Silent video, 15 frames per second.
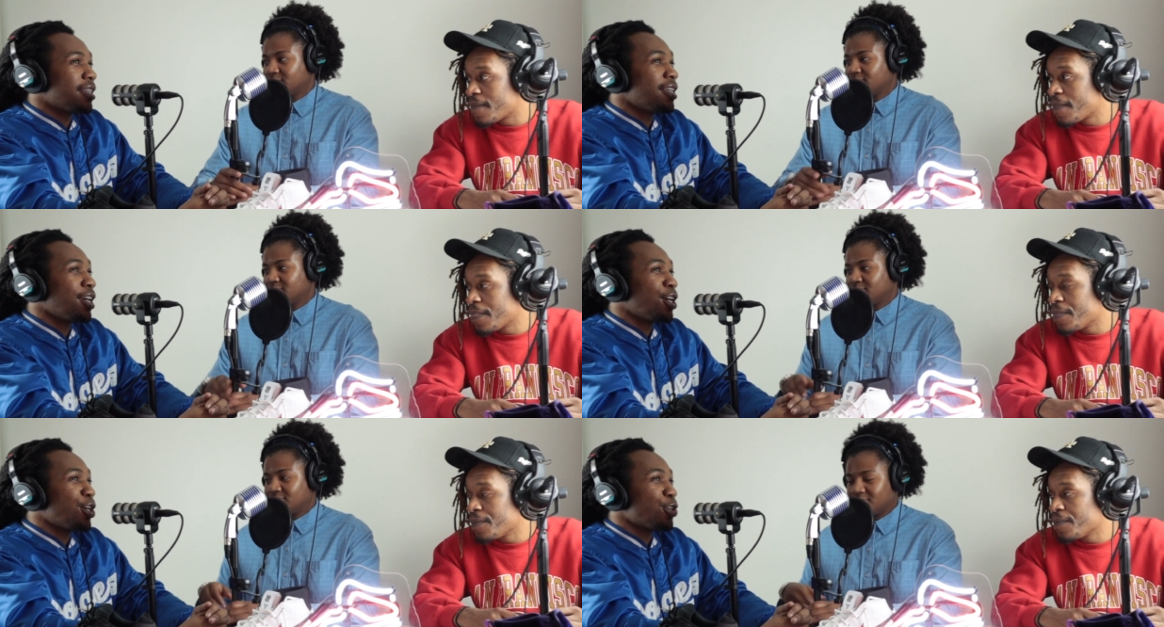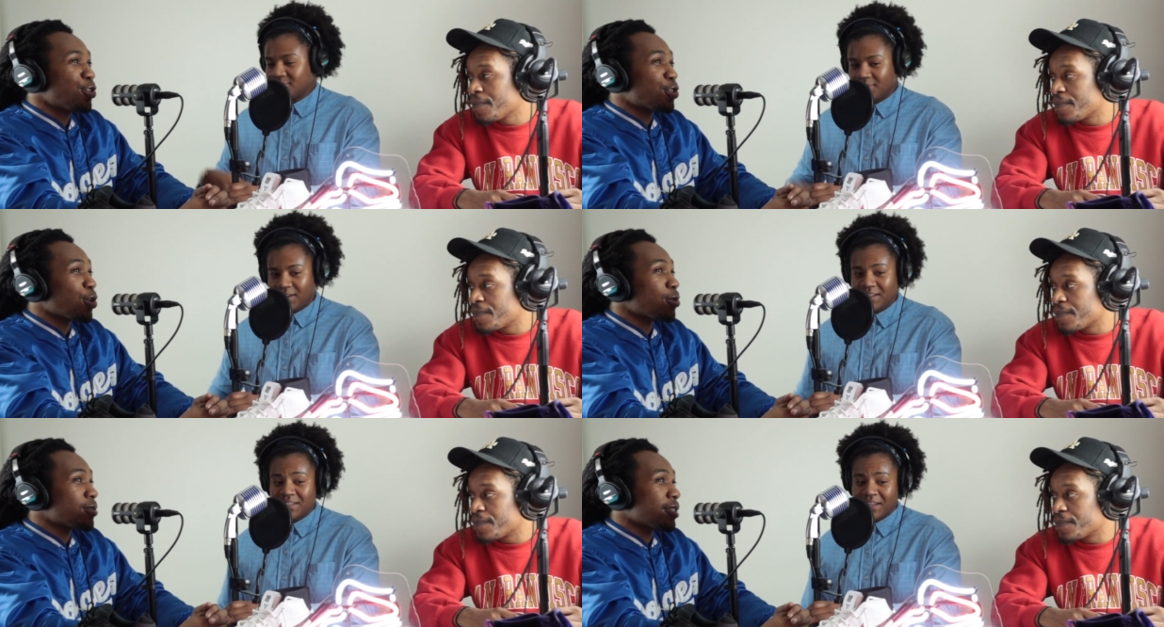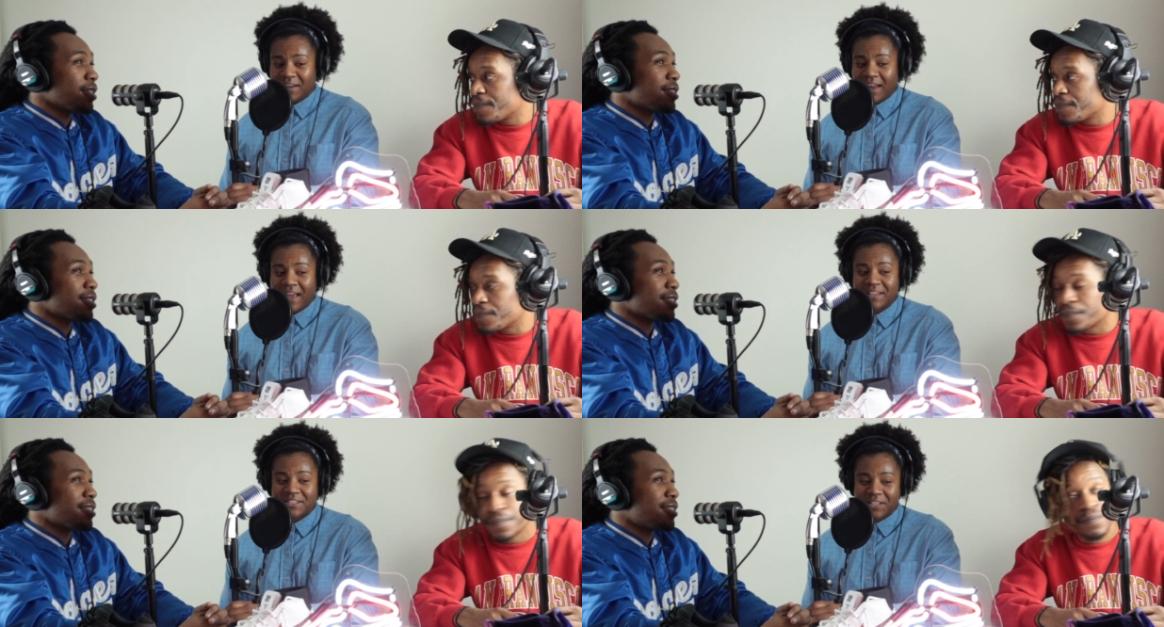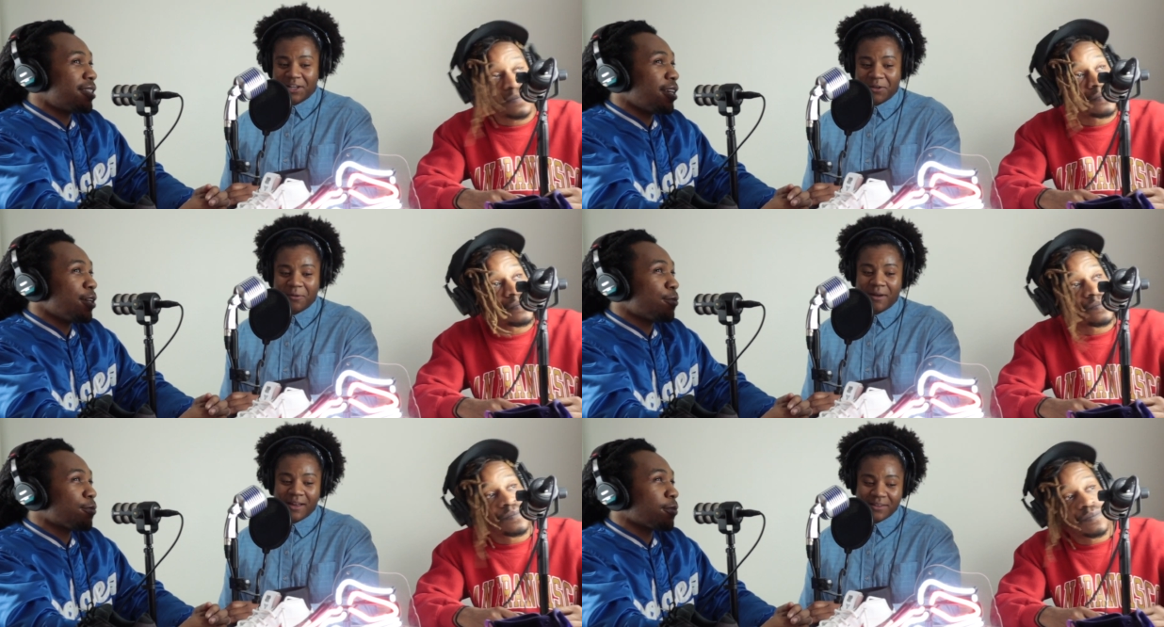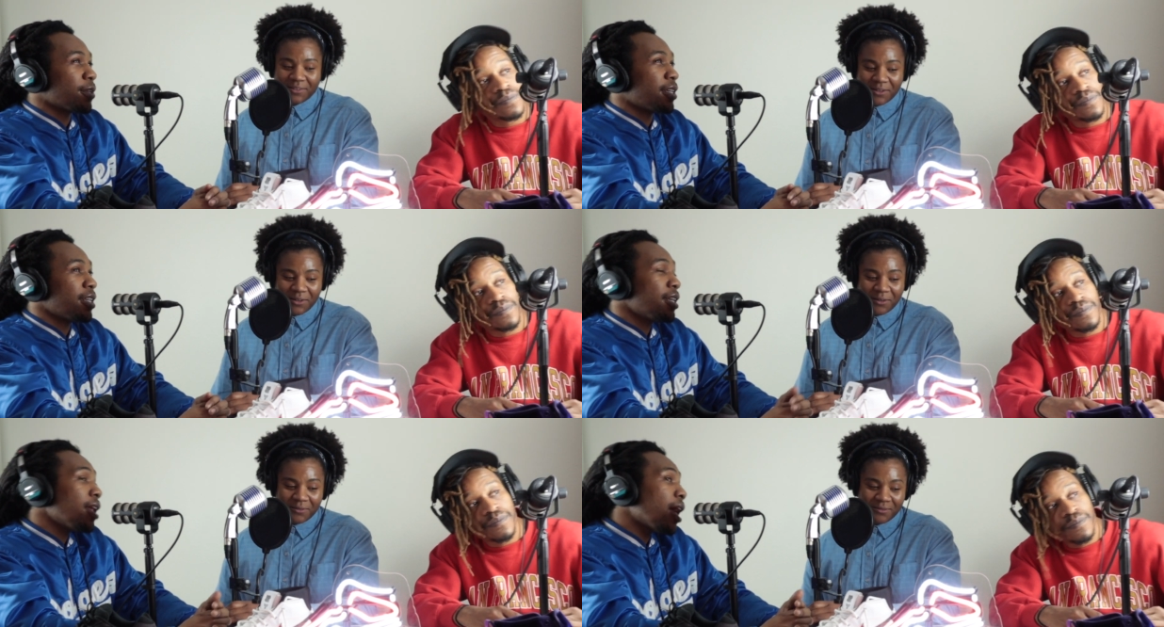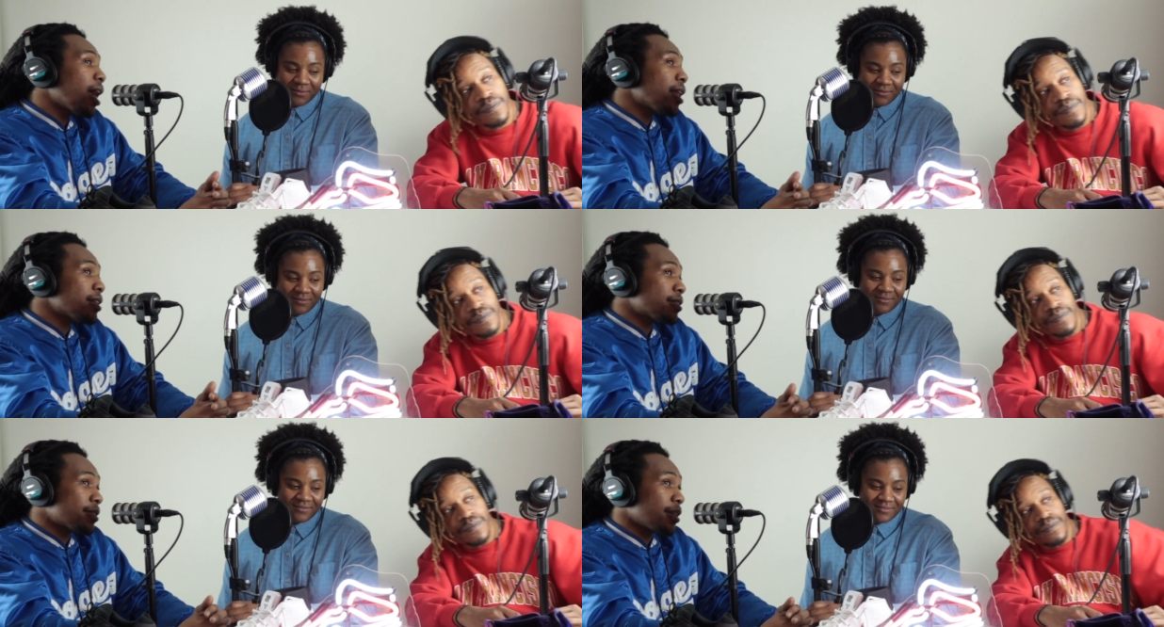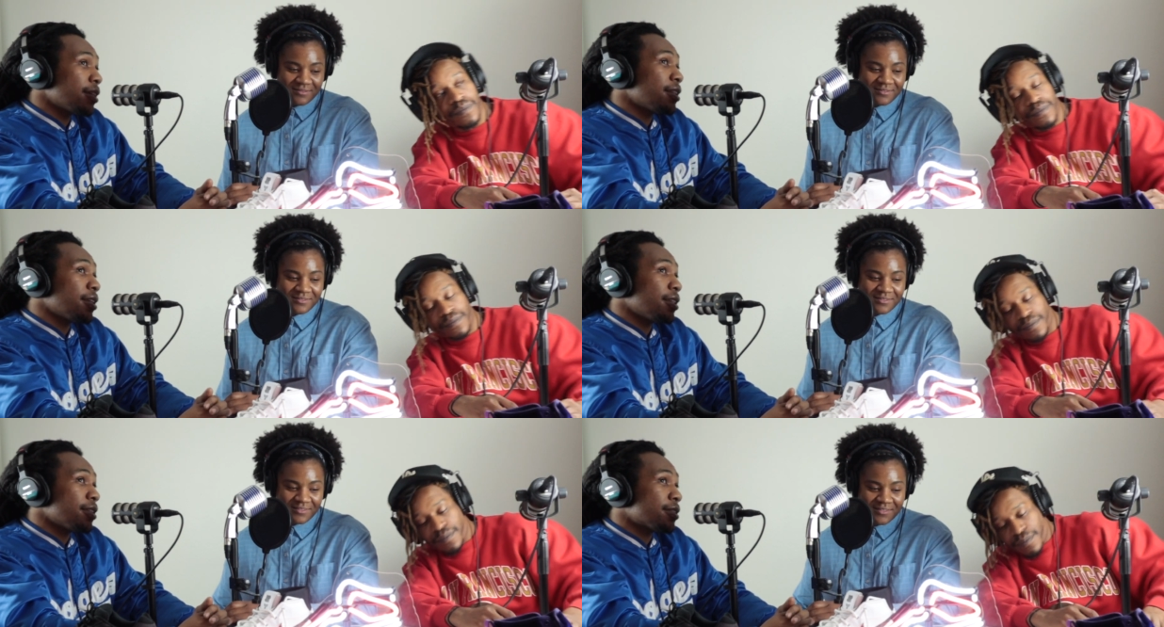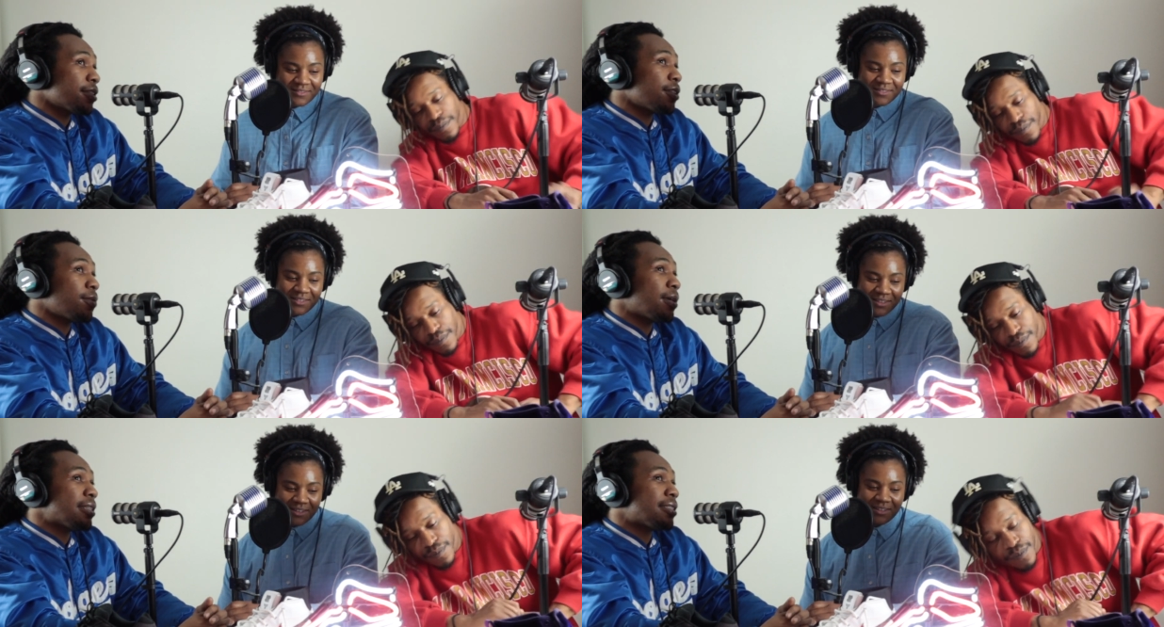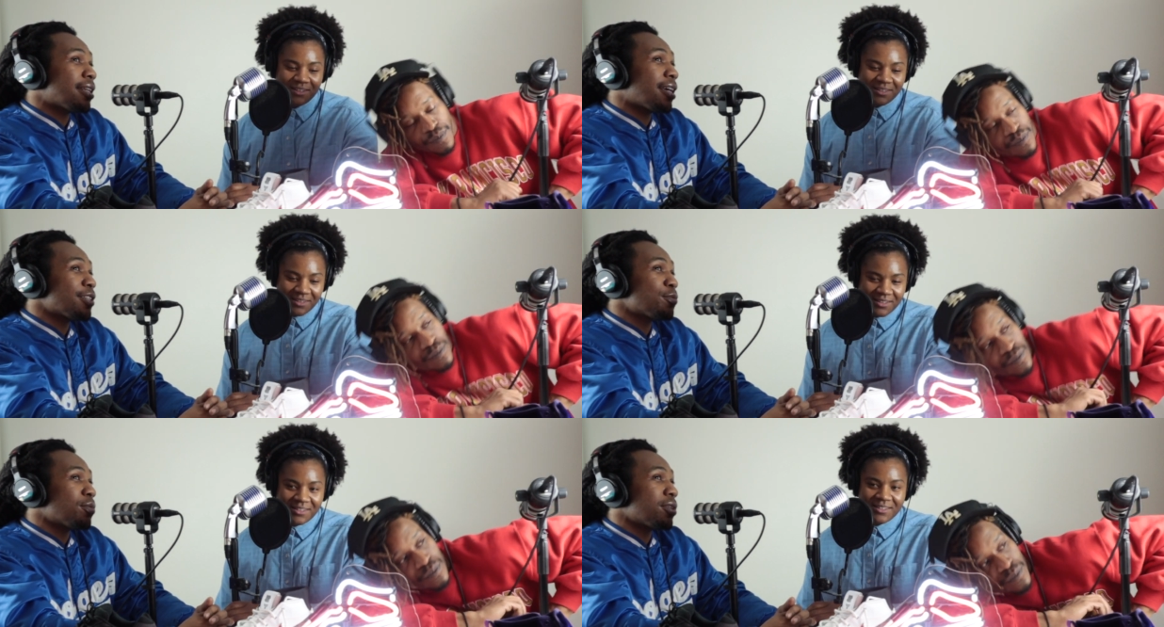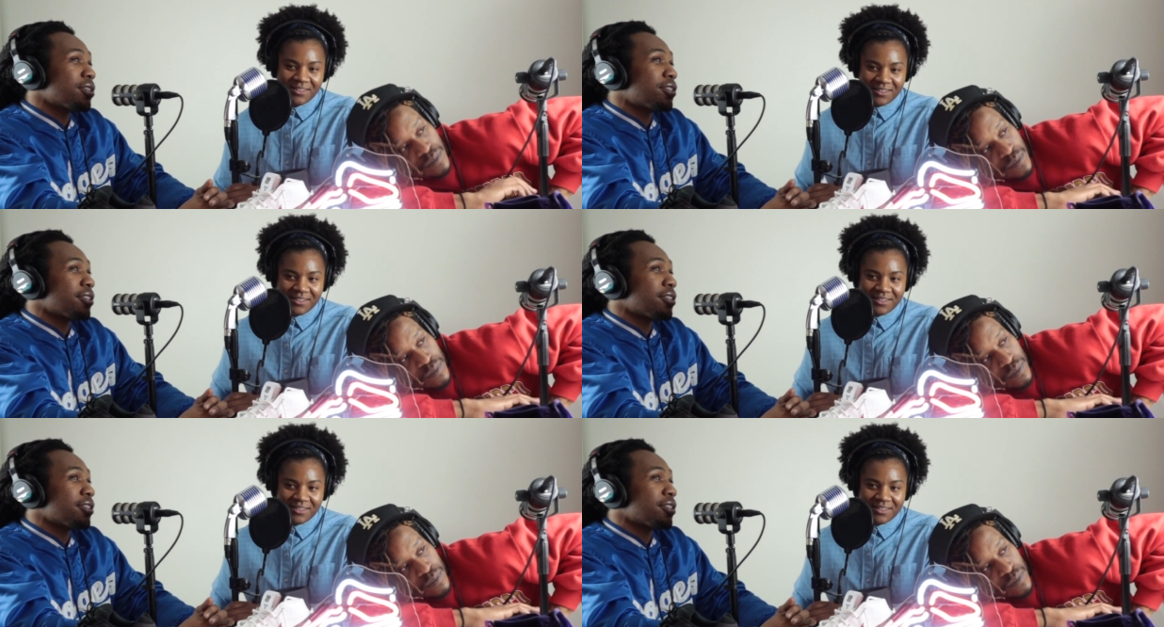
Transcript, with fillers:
Speaker 1: Mm-hmm. So it's a nice it's Different. No, this and, and the silhouette is nice, but it's